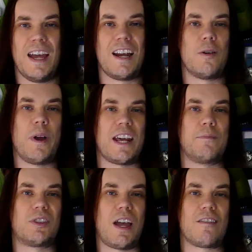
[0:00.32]
Hello, my
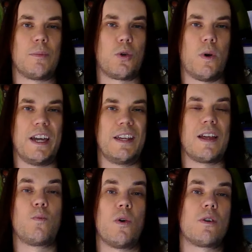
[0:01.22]
name's Darren
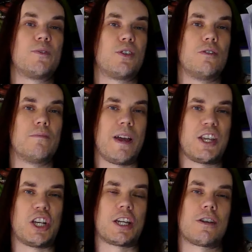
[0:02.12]
McQuaid and welcome to
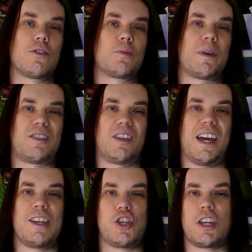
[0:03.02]
Magic Ghostbuster
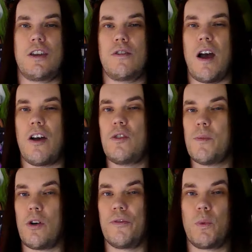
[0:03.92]
HQ,
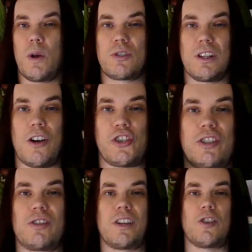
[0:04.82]
home of the world's
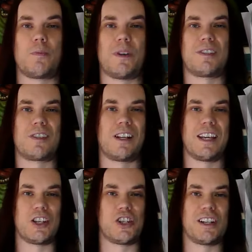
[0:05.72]
largest Ghostbusters
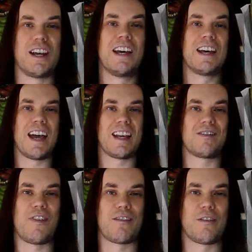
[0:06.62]
collection
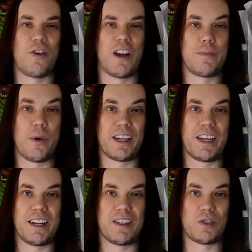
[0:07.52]
as verified by
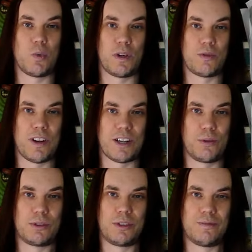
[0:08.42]
Guinness World
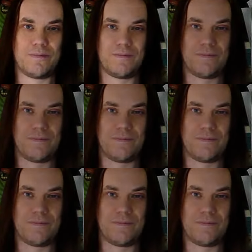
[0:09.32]
Records.